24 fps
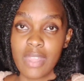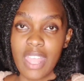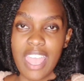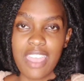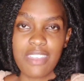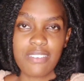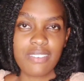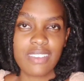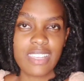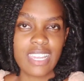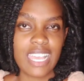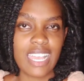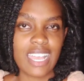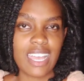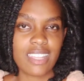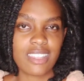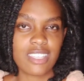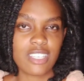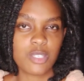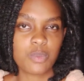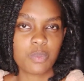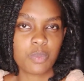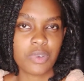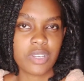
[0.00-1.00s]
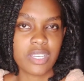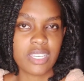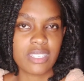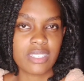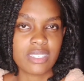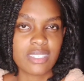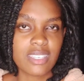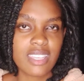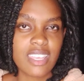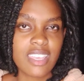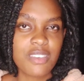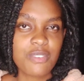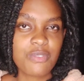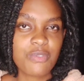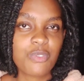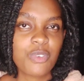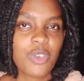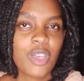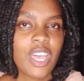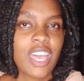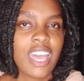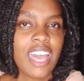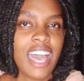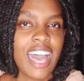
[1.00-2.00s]
I feel like at this point, if
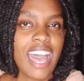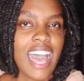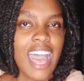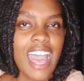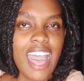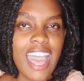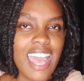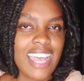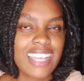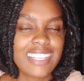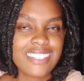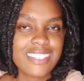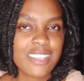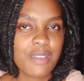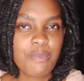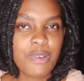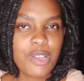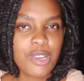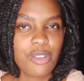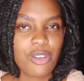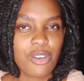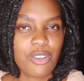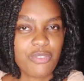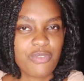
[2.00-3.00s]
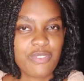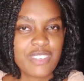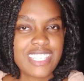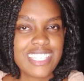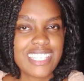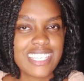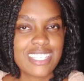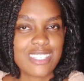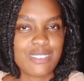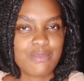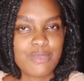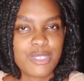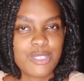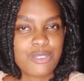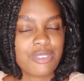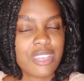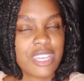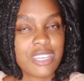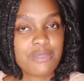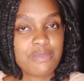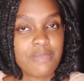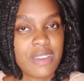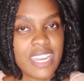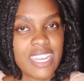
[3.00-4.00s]
someone convinces me to
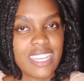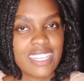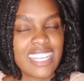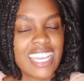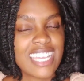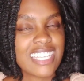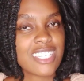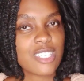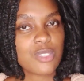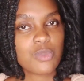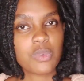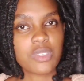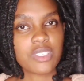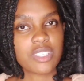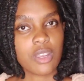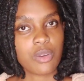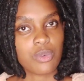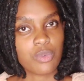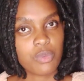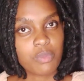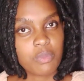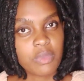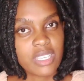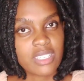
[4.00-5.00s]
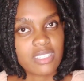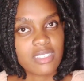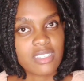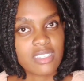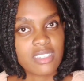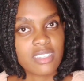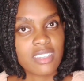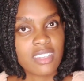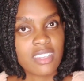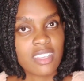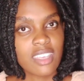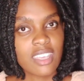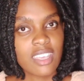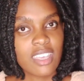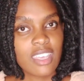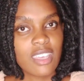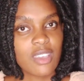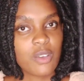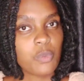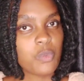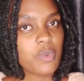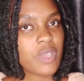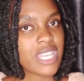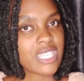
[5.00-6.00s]
get married, I just want a roommate.
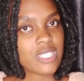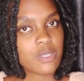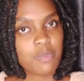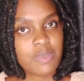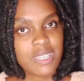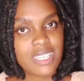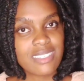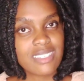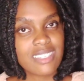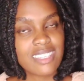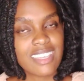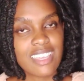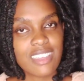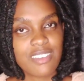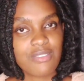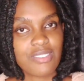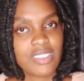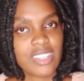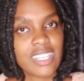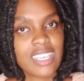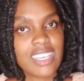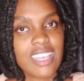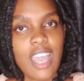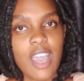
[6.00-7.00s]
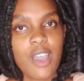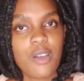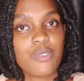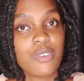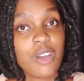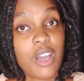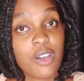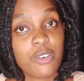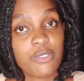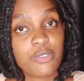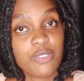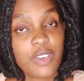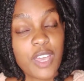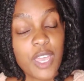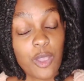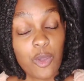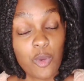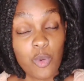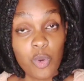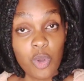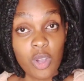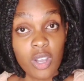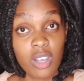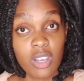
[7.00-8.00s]
We are splitting everything half-half. I
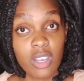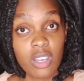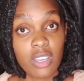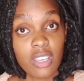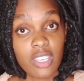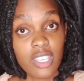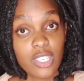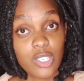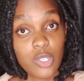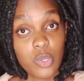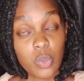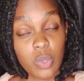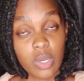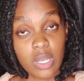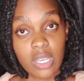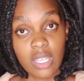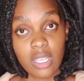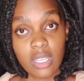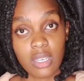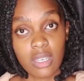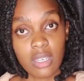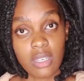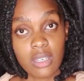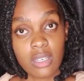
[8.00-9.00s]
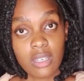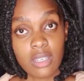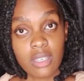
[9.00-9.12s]
cook, you clean.